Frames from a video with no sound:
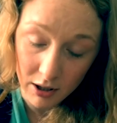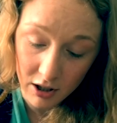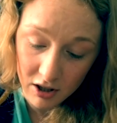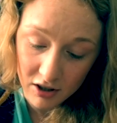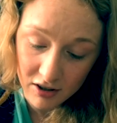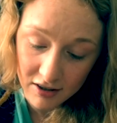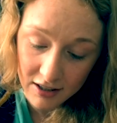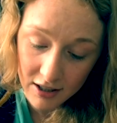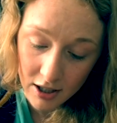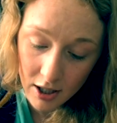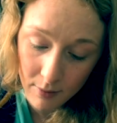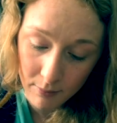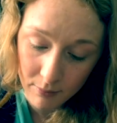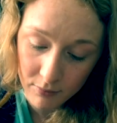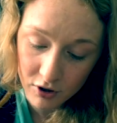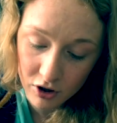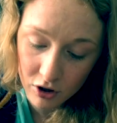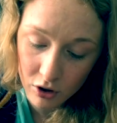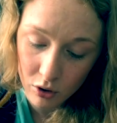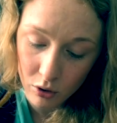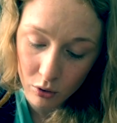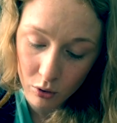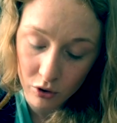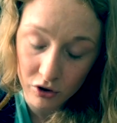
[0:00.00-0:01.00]
because
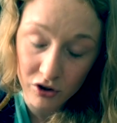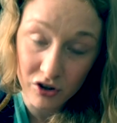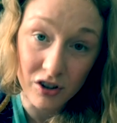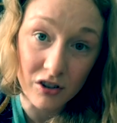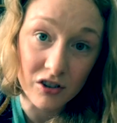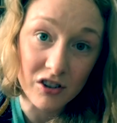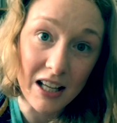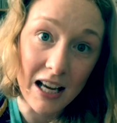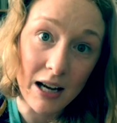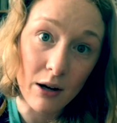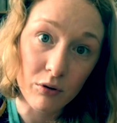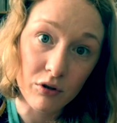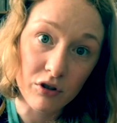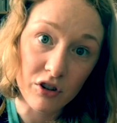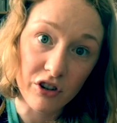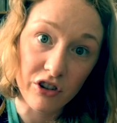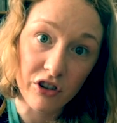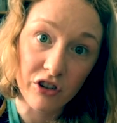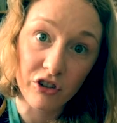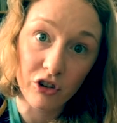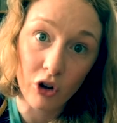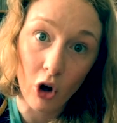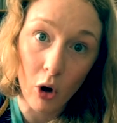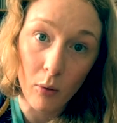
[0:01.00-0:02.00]
lumps cause the sound to
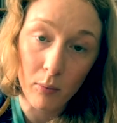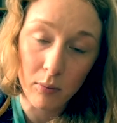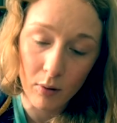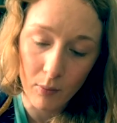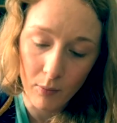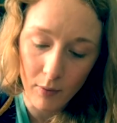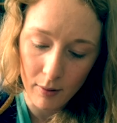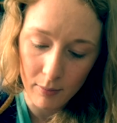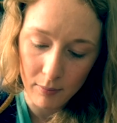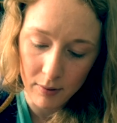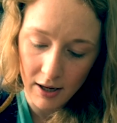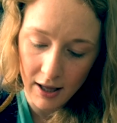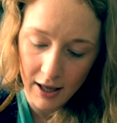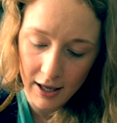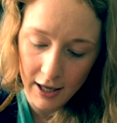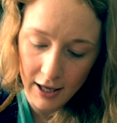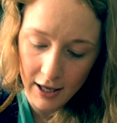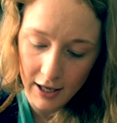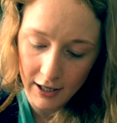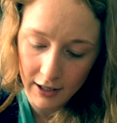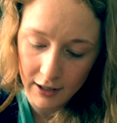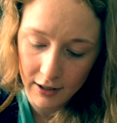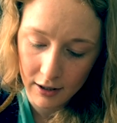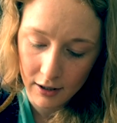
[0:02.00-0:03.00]
stop when we're
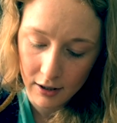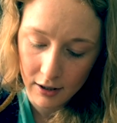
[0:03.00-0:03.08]
playing.